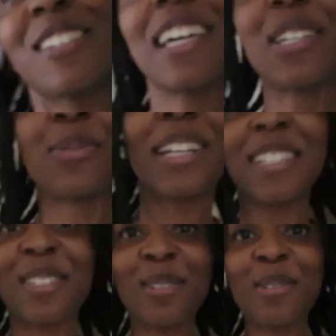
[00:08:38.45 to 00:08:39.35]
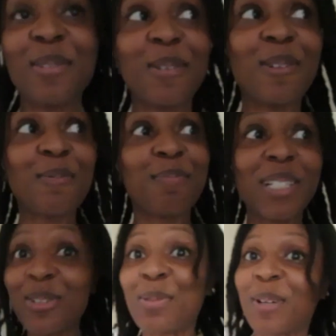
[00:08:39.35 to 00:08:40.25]
you guys when I get to my
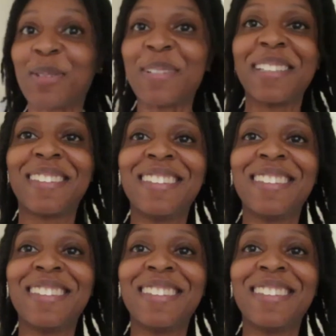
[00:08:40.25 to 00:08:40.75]
new apartment.